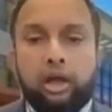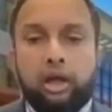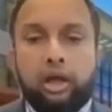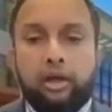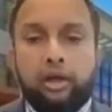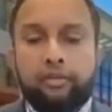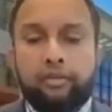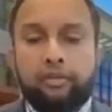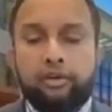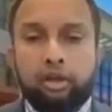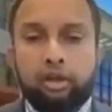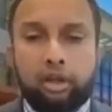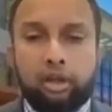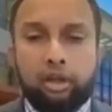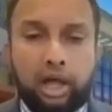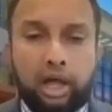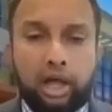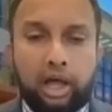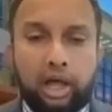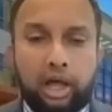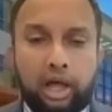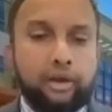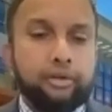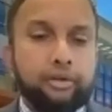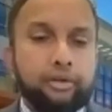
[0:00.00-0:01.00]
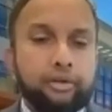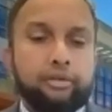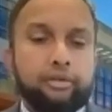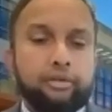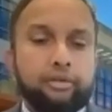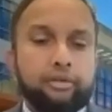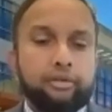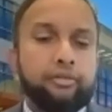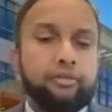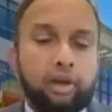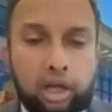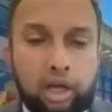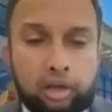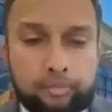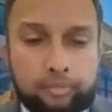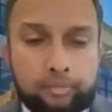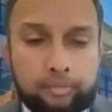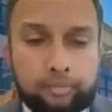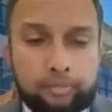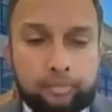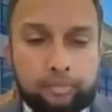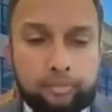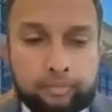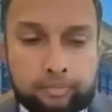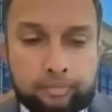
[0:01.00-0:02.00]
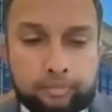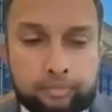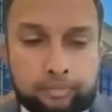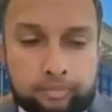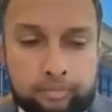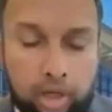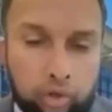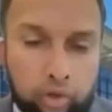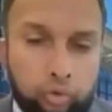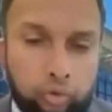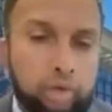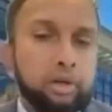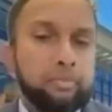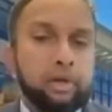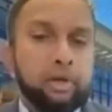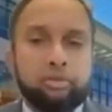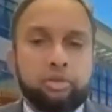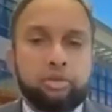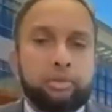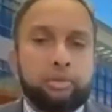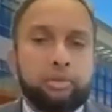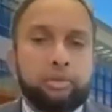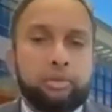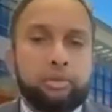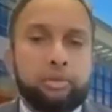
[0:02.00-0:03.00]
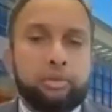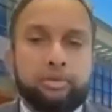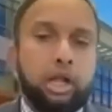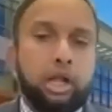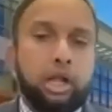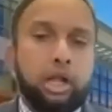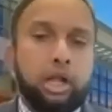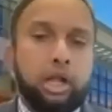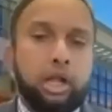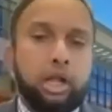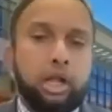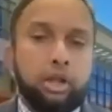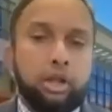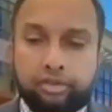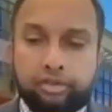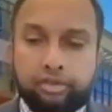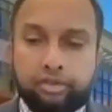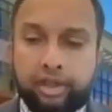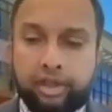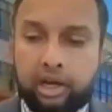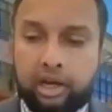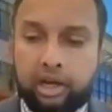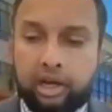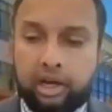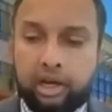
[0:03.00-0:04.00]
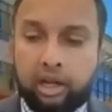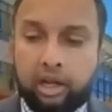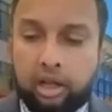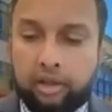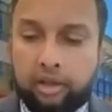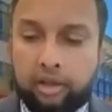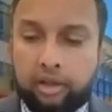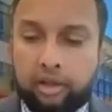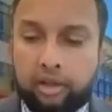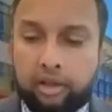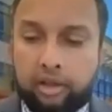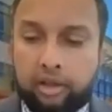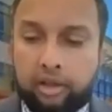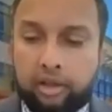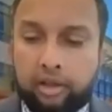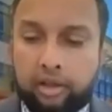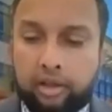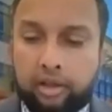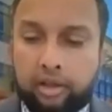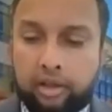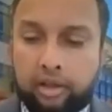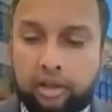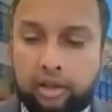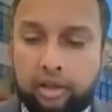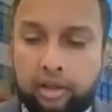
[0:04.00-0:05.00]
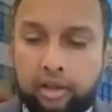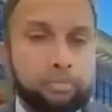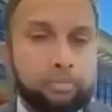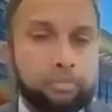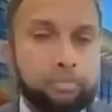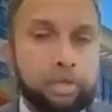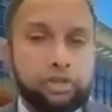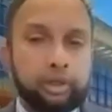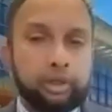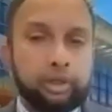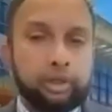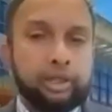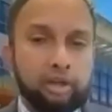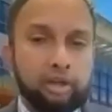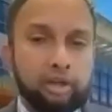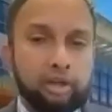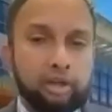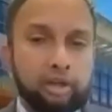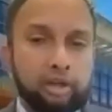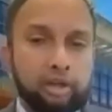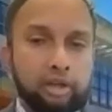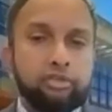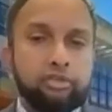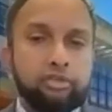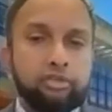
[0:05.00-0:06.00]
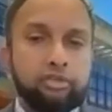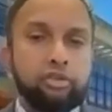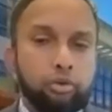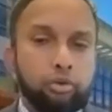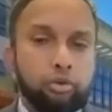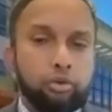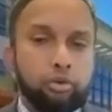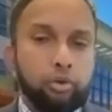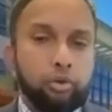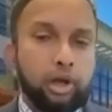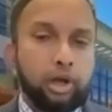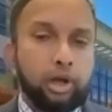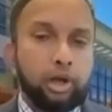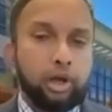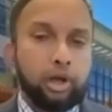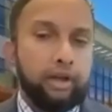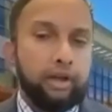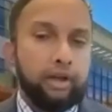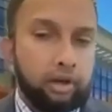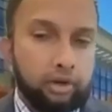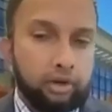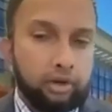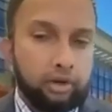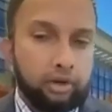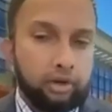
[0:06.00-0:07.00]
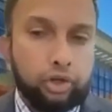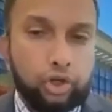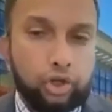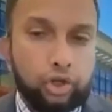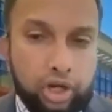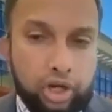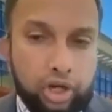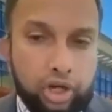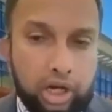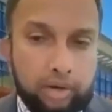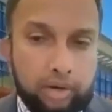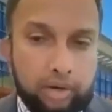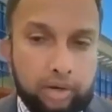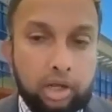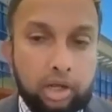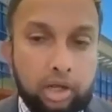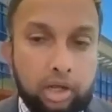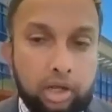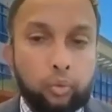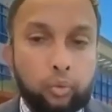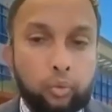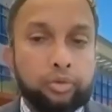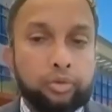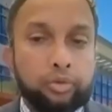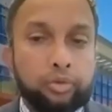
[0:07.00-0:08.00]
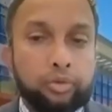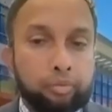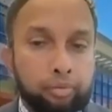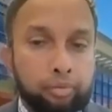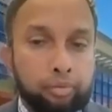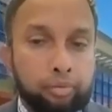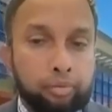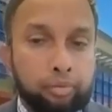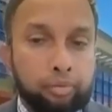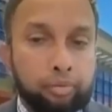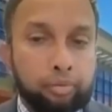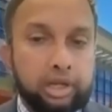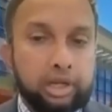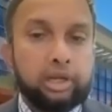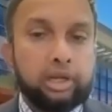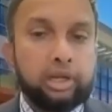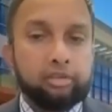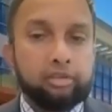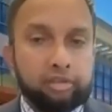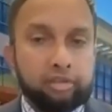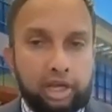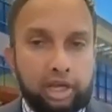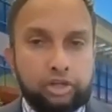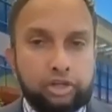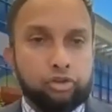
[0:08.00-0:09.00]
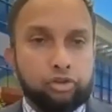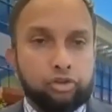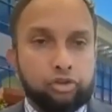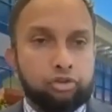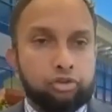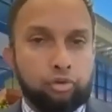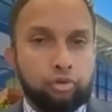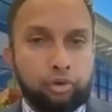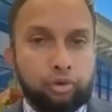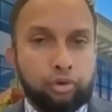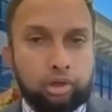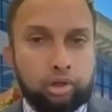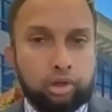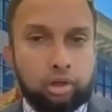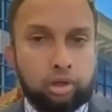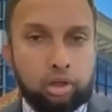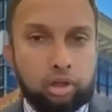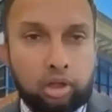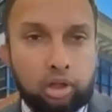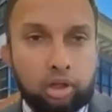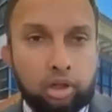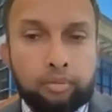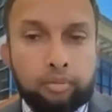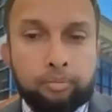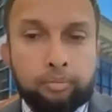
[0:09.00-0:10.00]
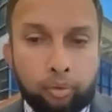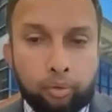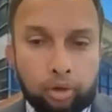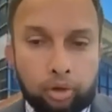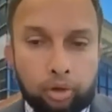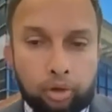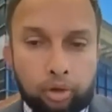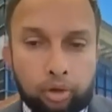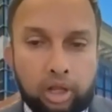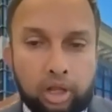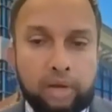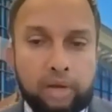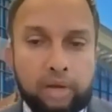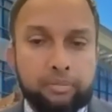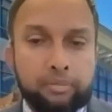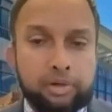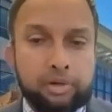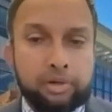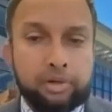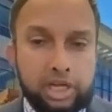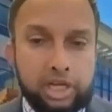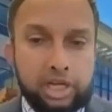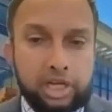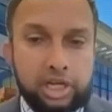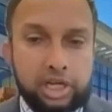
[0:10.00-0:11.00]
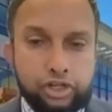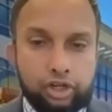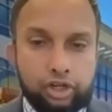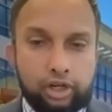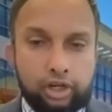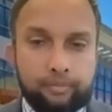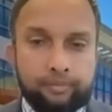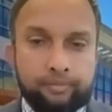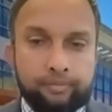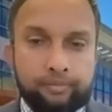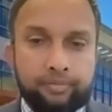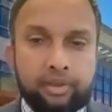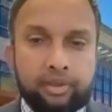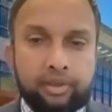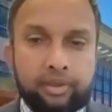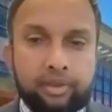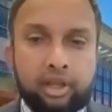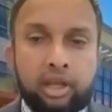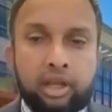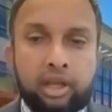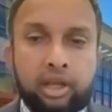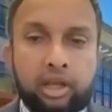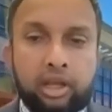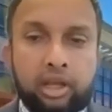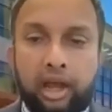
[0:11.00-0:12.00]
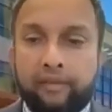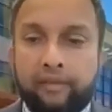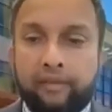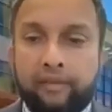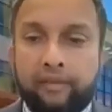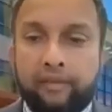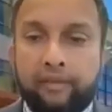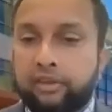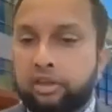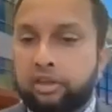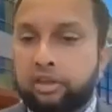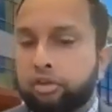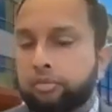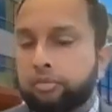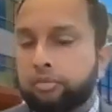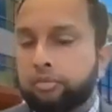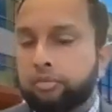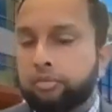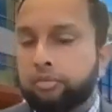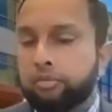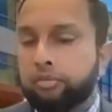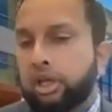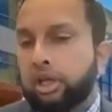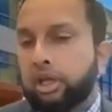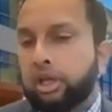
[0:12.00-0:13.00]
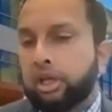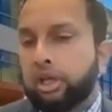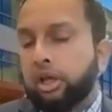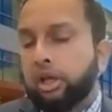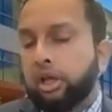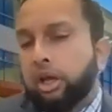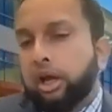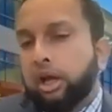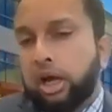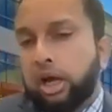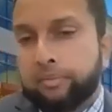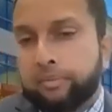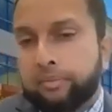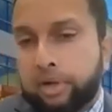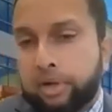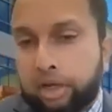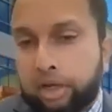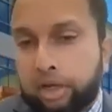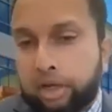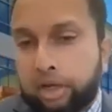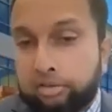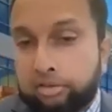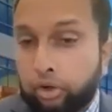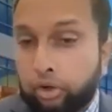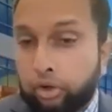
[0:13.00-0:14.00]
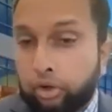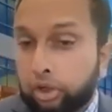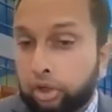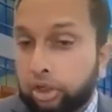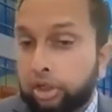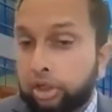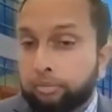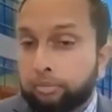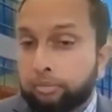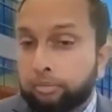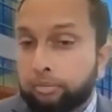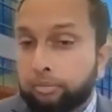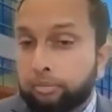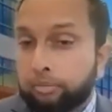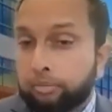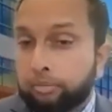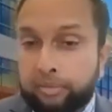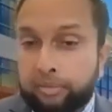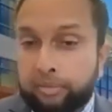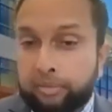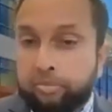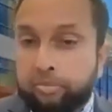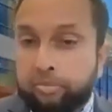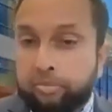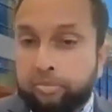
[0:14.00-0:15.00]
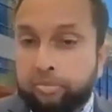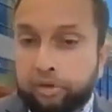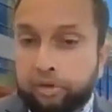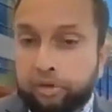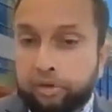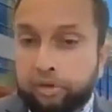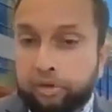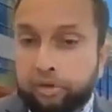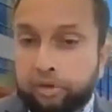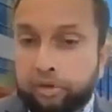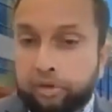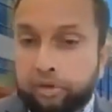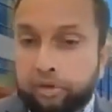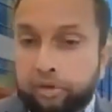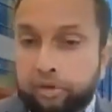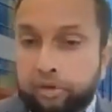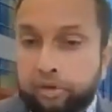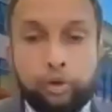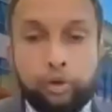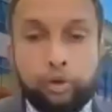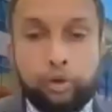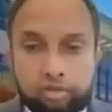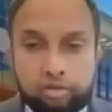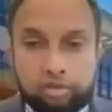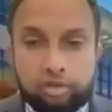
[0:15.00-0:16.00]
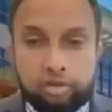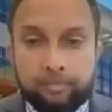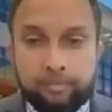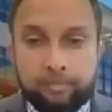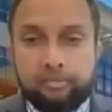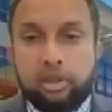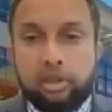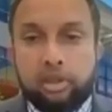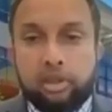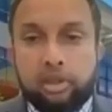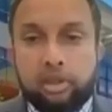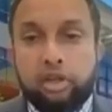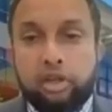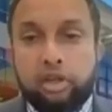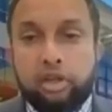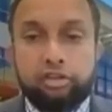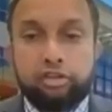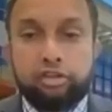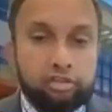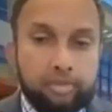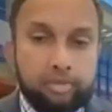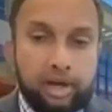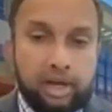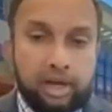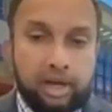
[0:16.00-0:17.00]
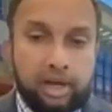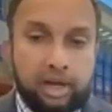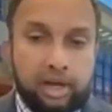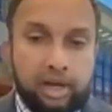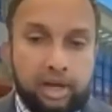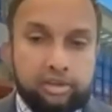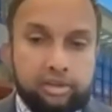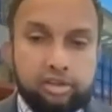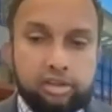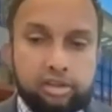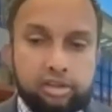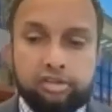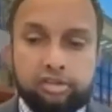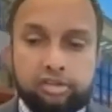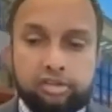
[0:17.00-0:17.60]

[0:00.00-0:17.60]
There's a lot of agreement amongst hepatologists that the HVPG really doesn't do a very good job with pre-sinusoidal portal hypertension. And these could be causes like early primary biliary cirrhosis, sarcoidosis, schistosomiasis.